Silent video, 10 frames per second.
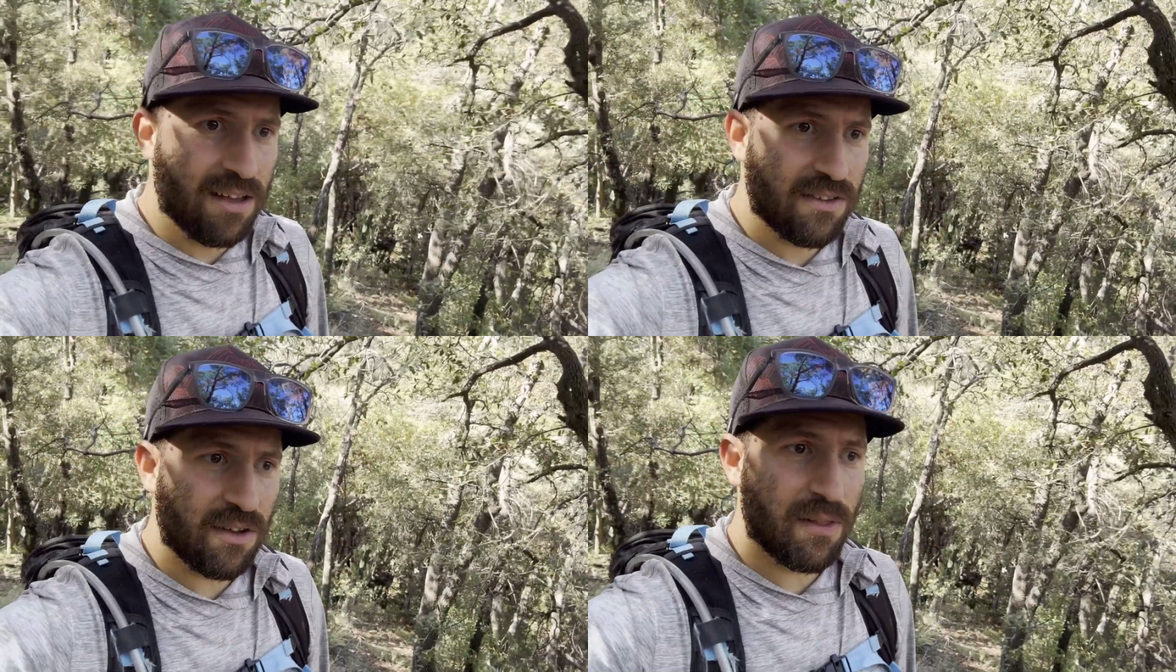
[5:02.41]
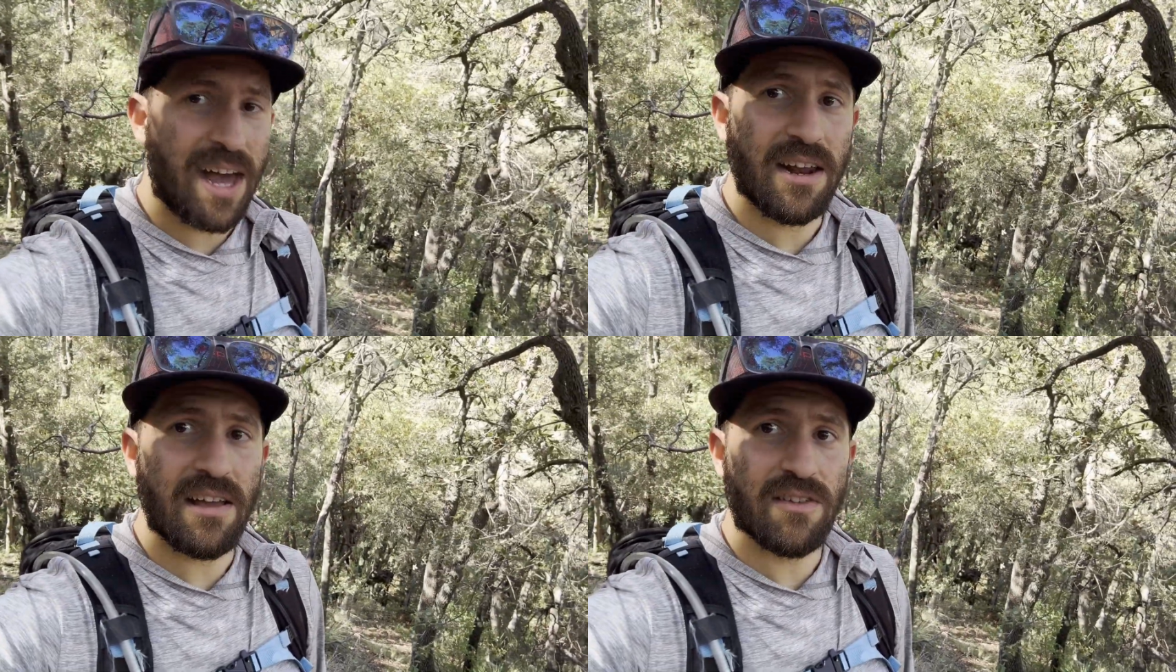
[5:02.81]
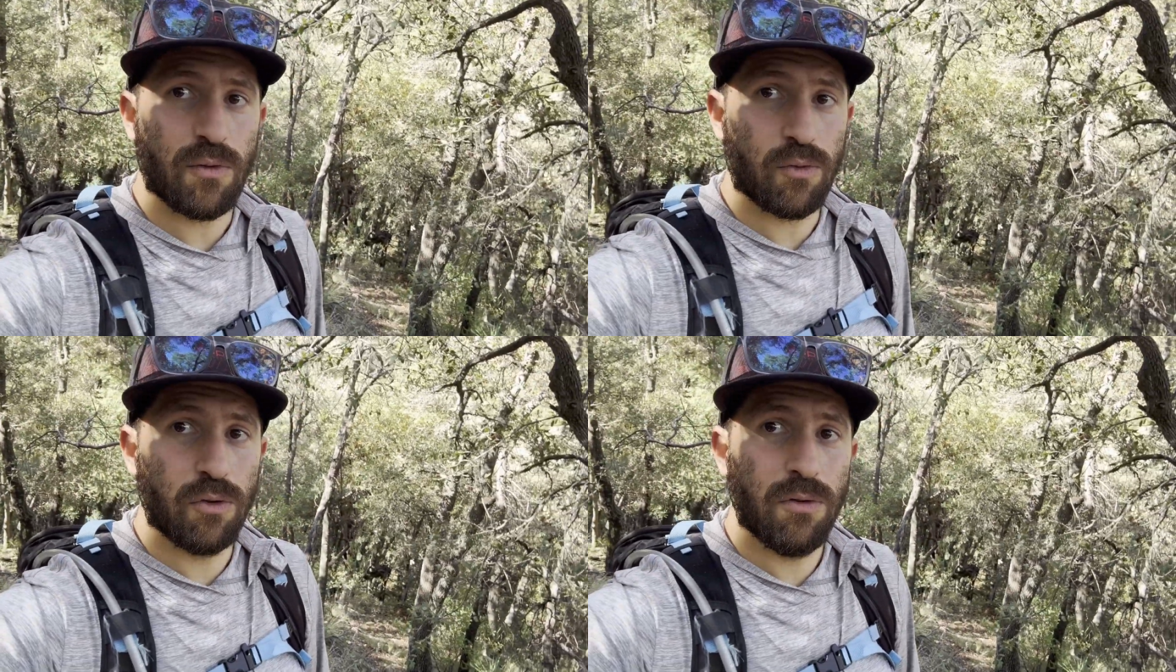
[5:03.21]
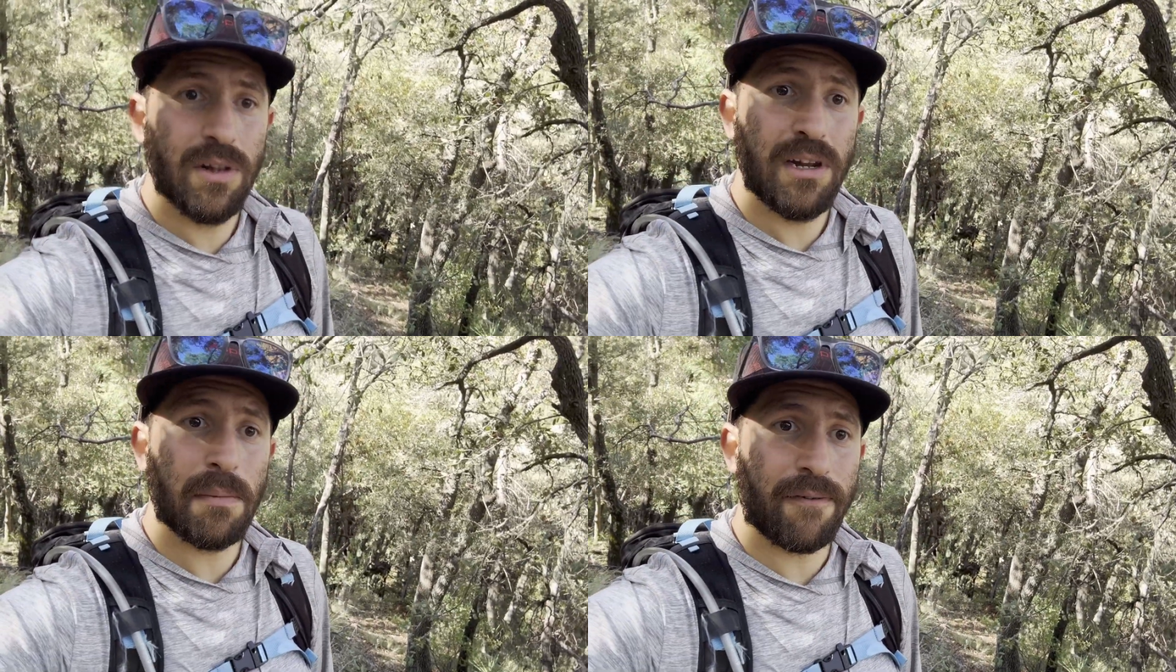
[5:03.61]
So that is rule
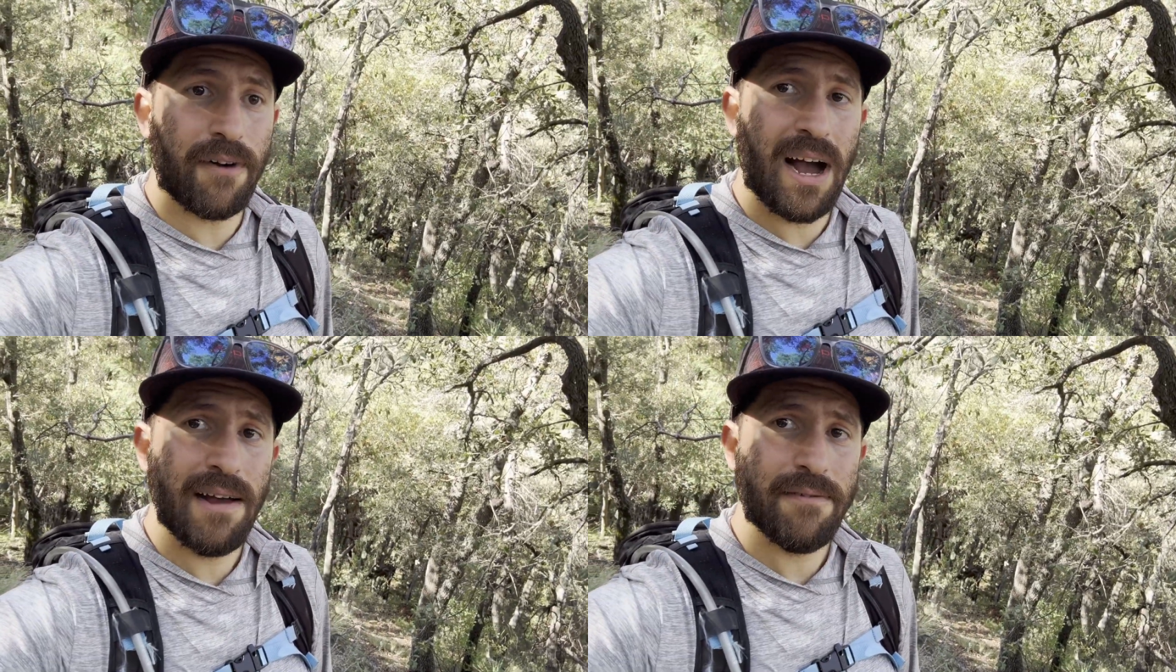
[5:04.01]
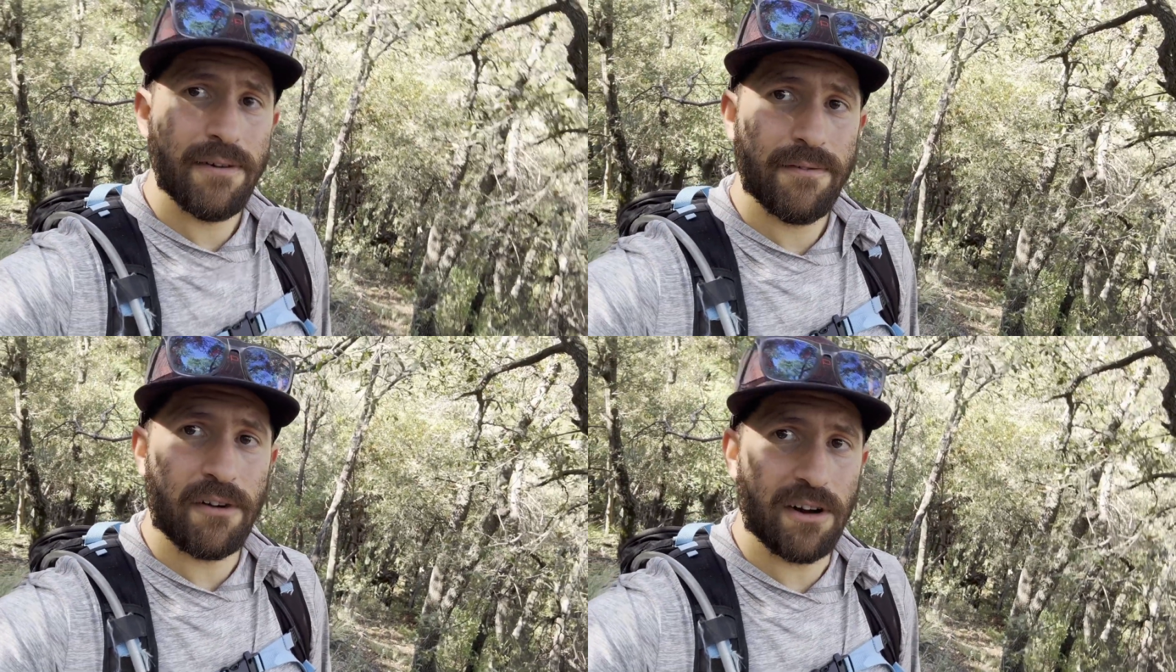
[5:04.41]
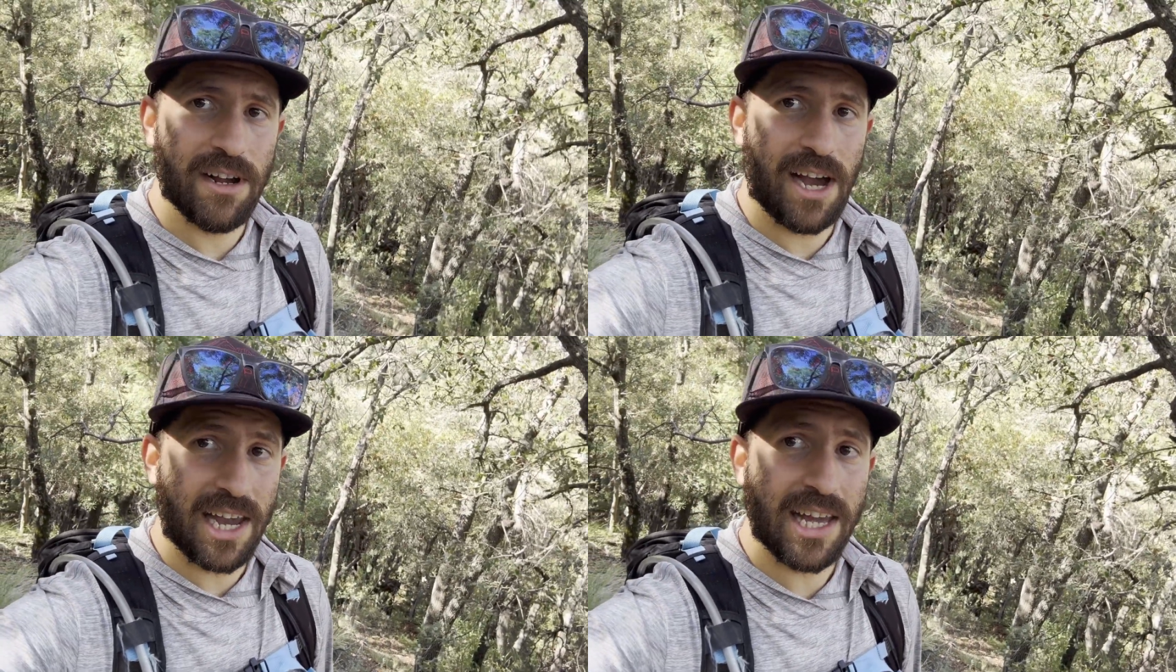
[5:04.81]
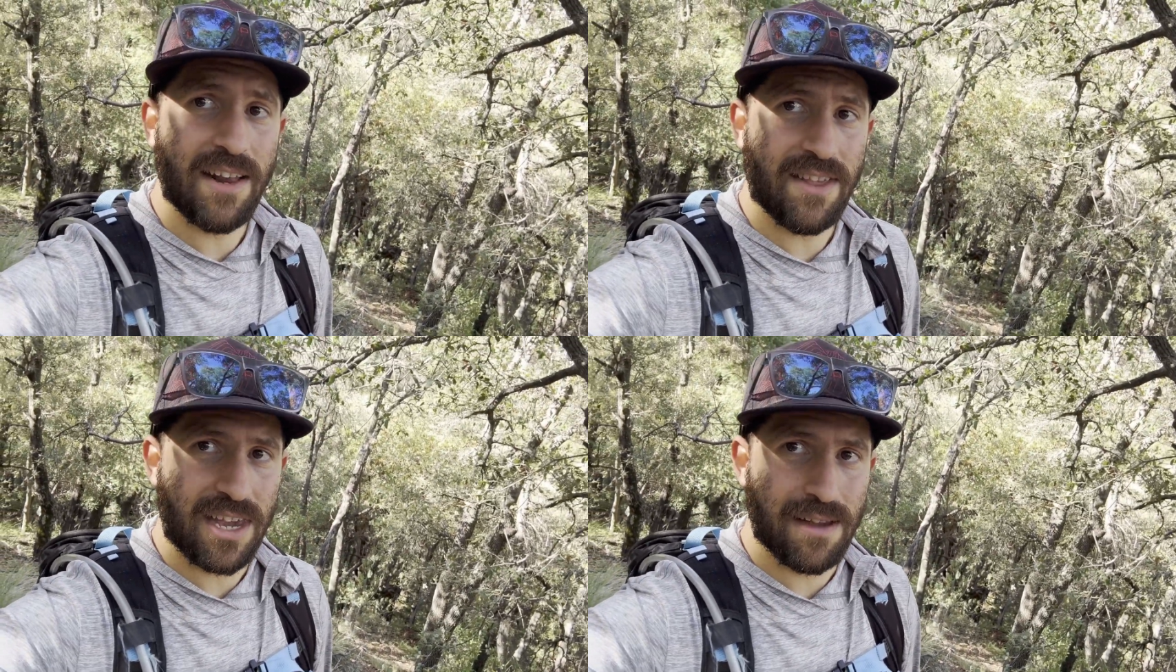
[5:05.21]
number 5 for hiking in
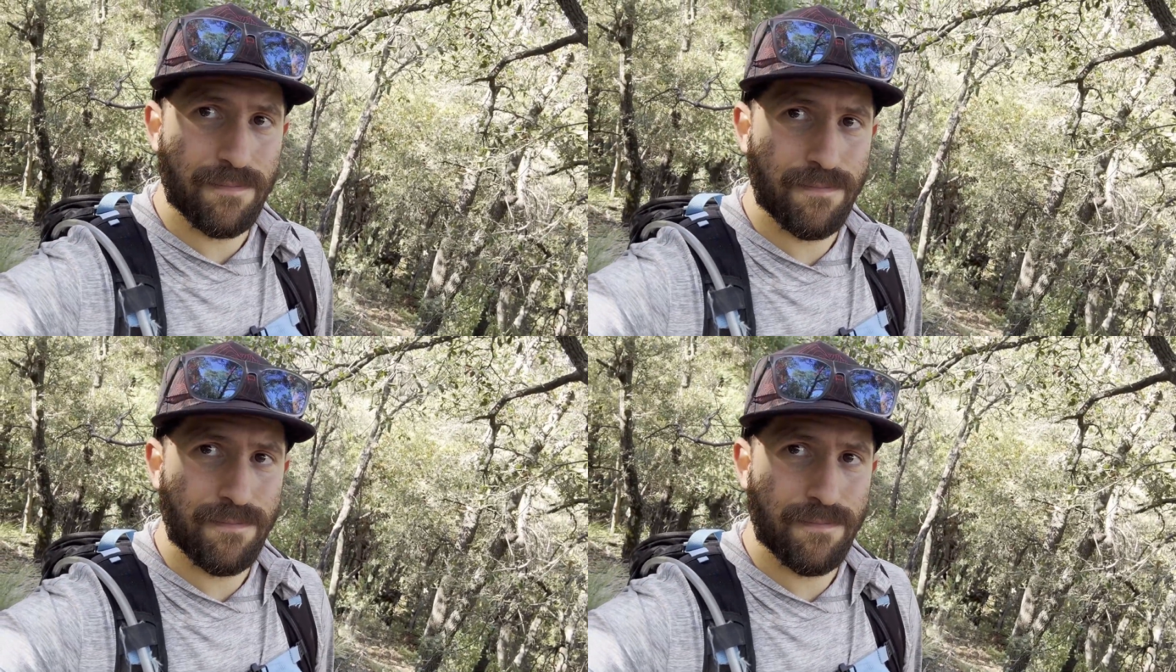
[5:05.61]
the heat.